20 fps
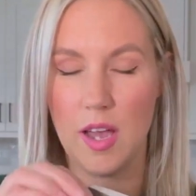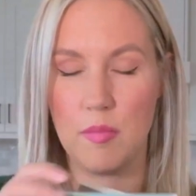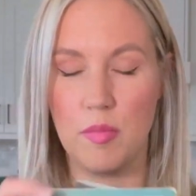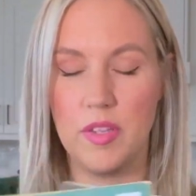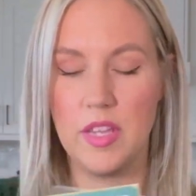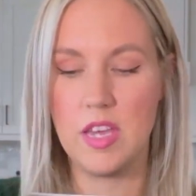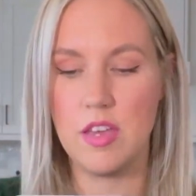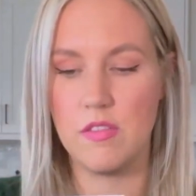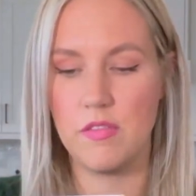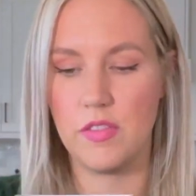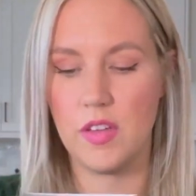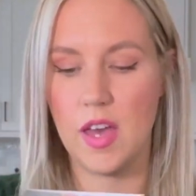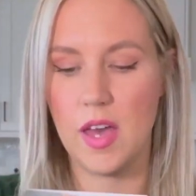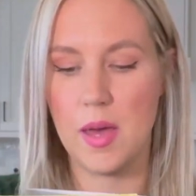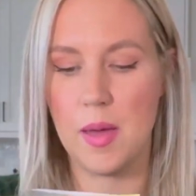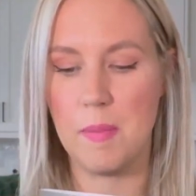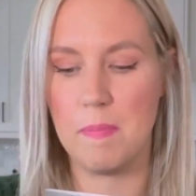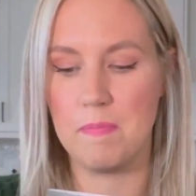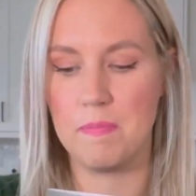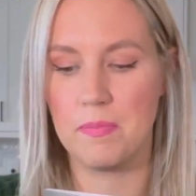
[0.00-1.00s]
I believe,
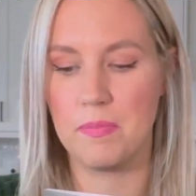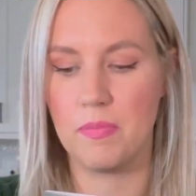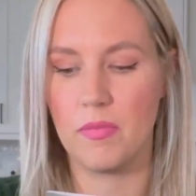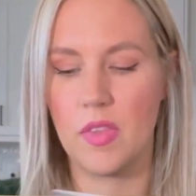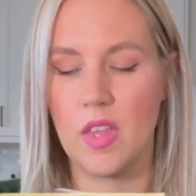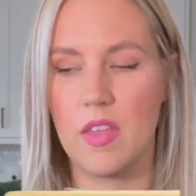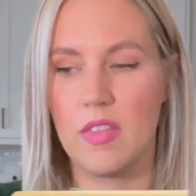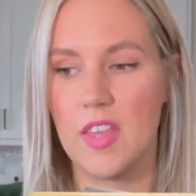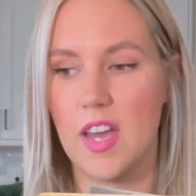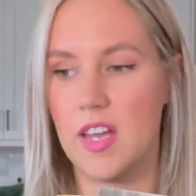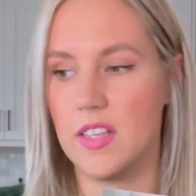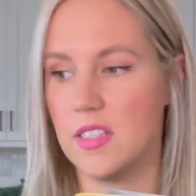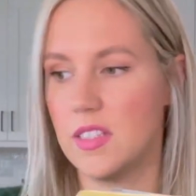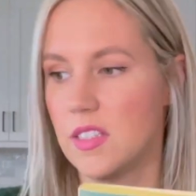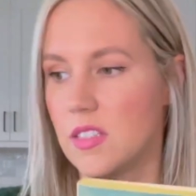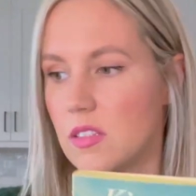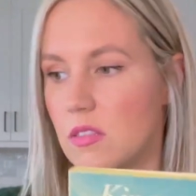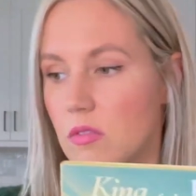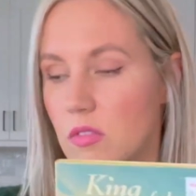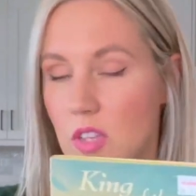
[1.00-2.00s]

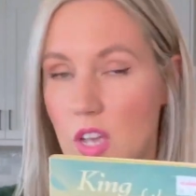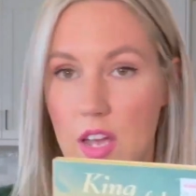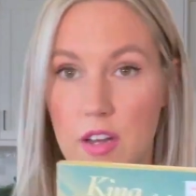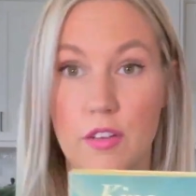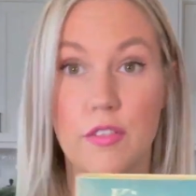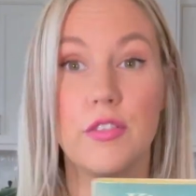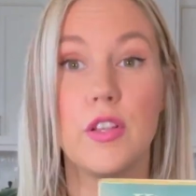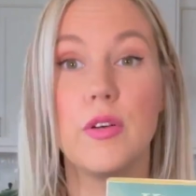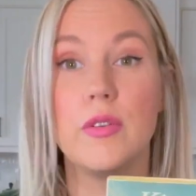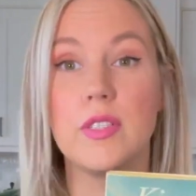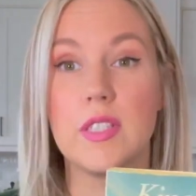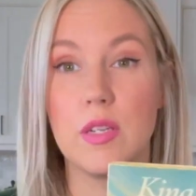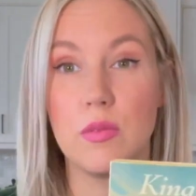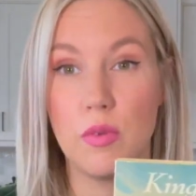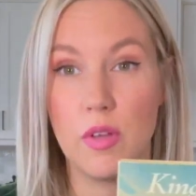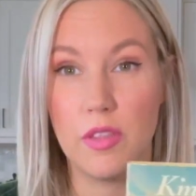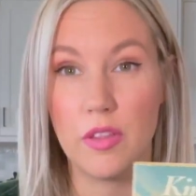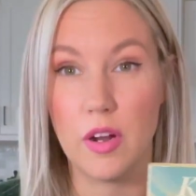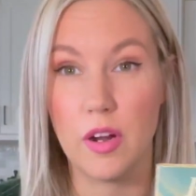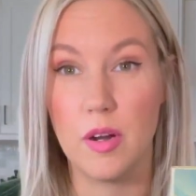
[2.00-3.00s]
that's kind of flows in
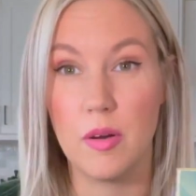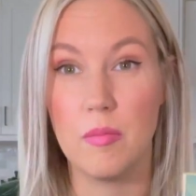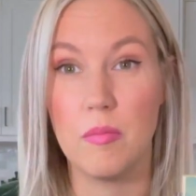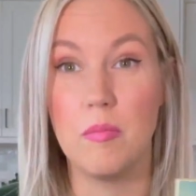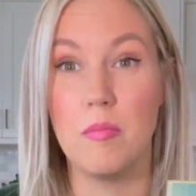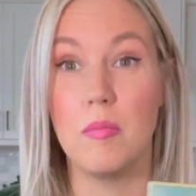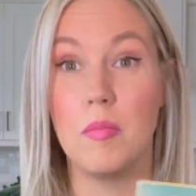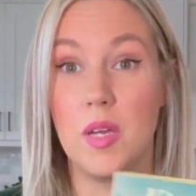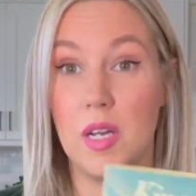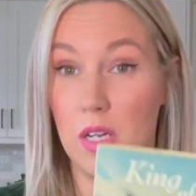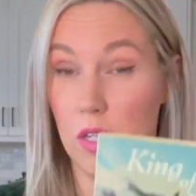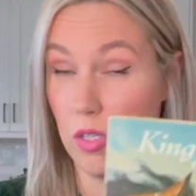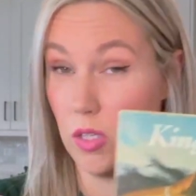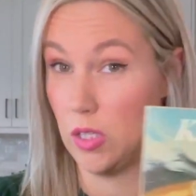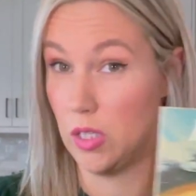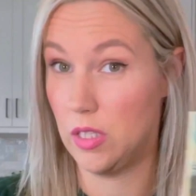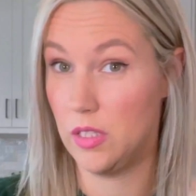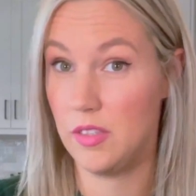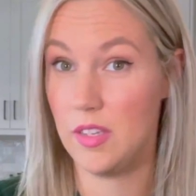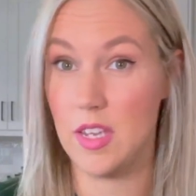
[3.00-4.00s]
with our
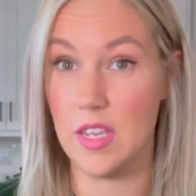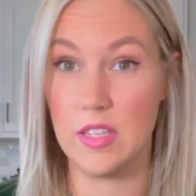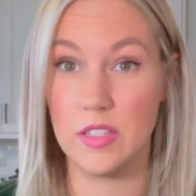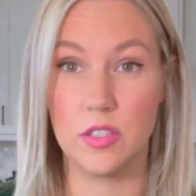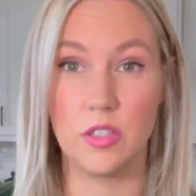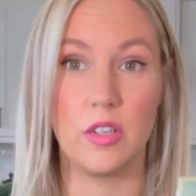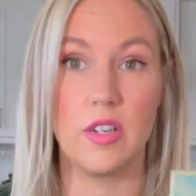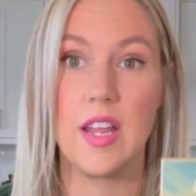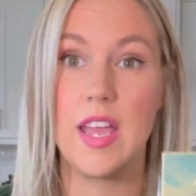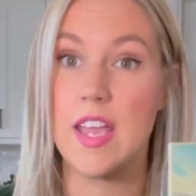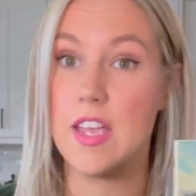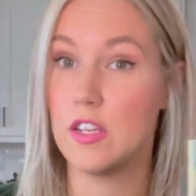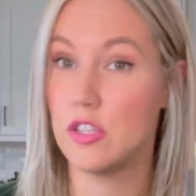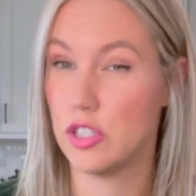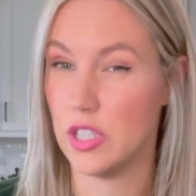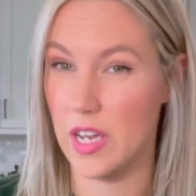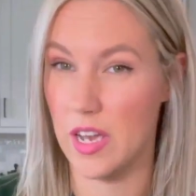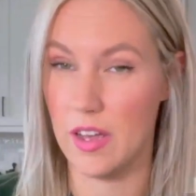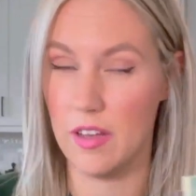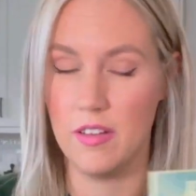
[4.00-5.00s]
Middle Eastern
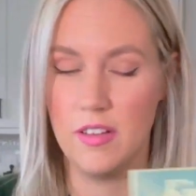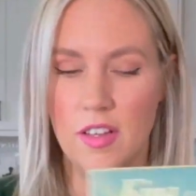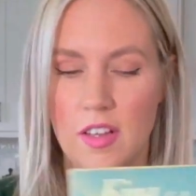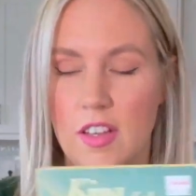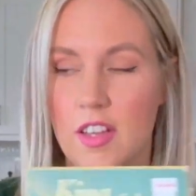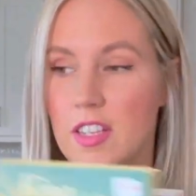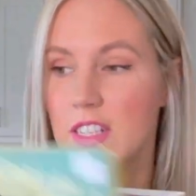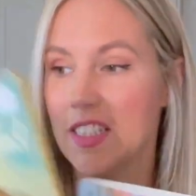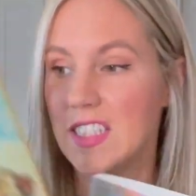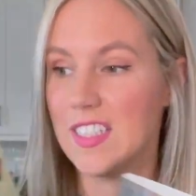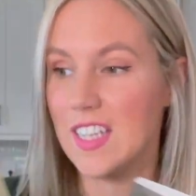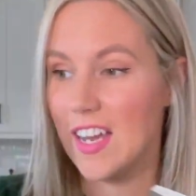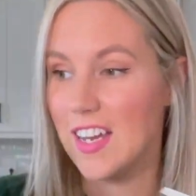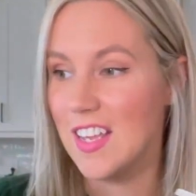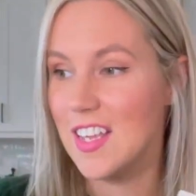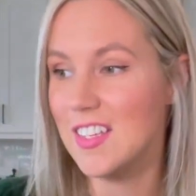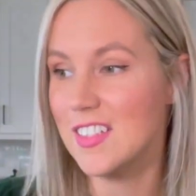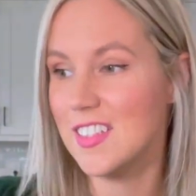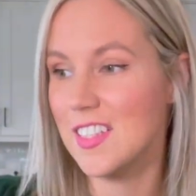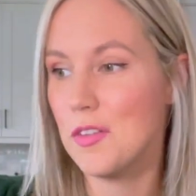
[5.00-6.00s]
Asia
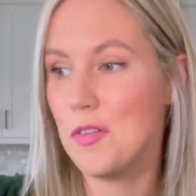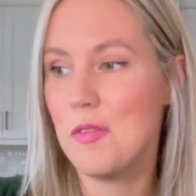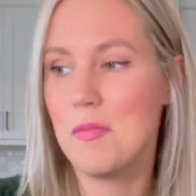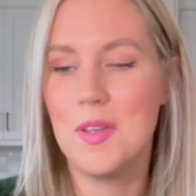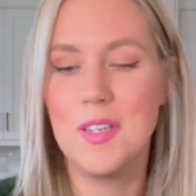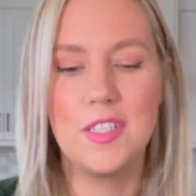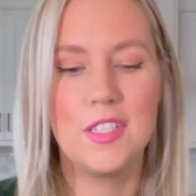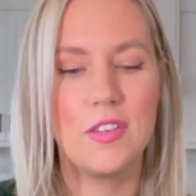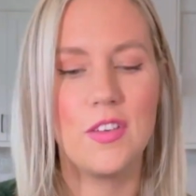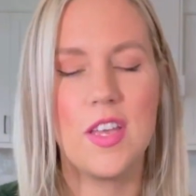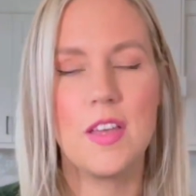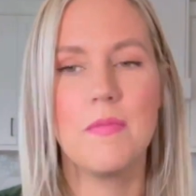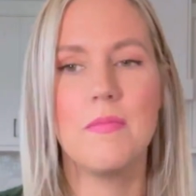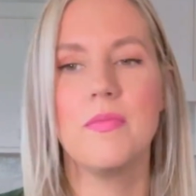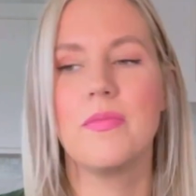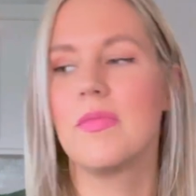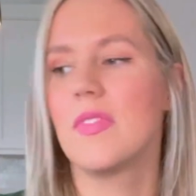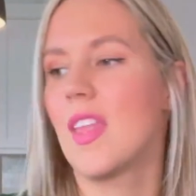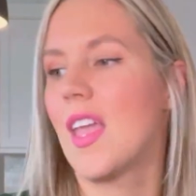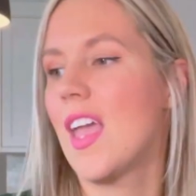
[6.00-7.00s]
studies that we've been doing.
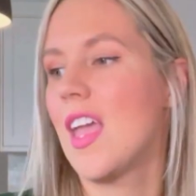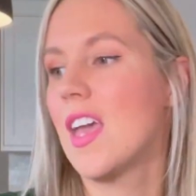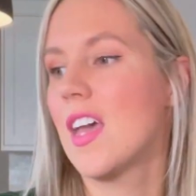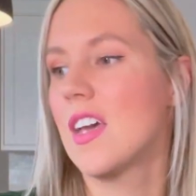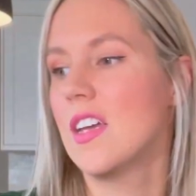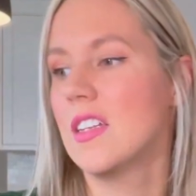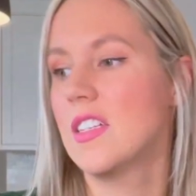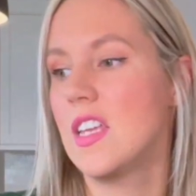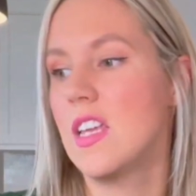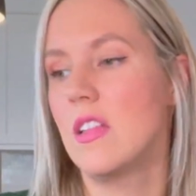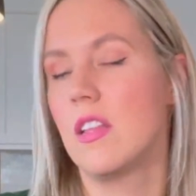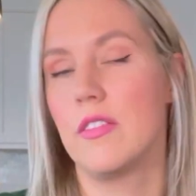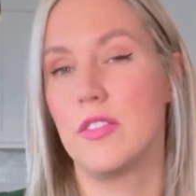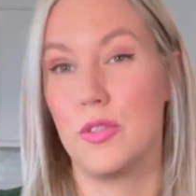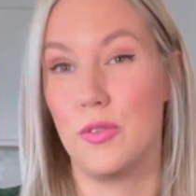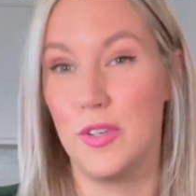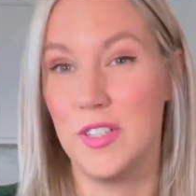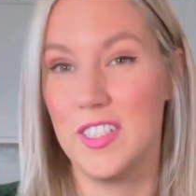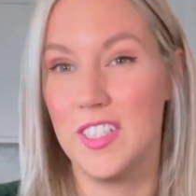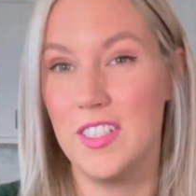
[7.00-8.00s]
And he loves
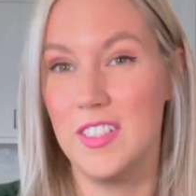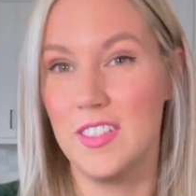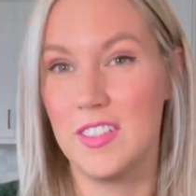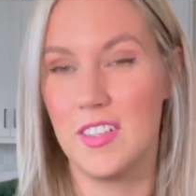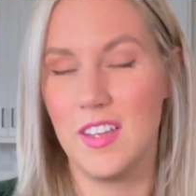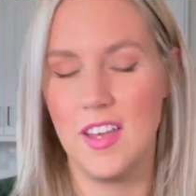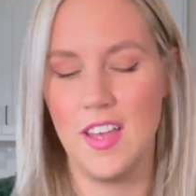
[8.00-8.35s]
horses.